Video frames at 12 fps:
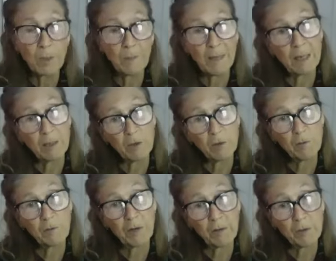about on your
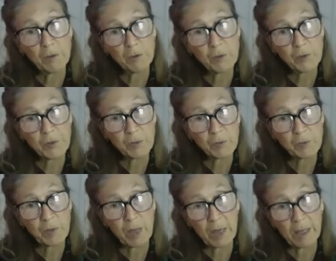father's
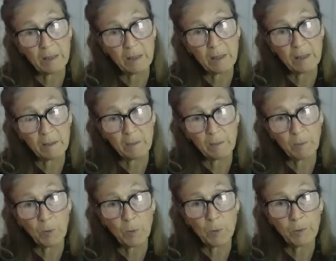side, that
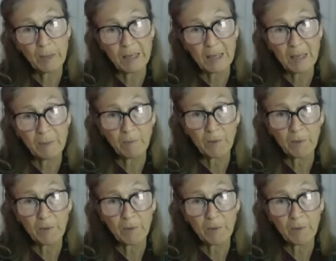who they came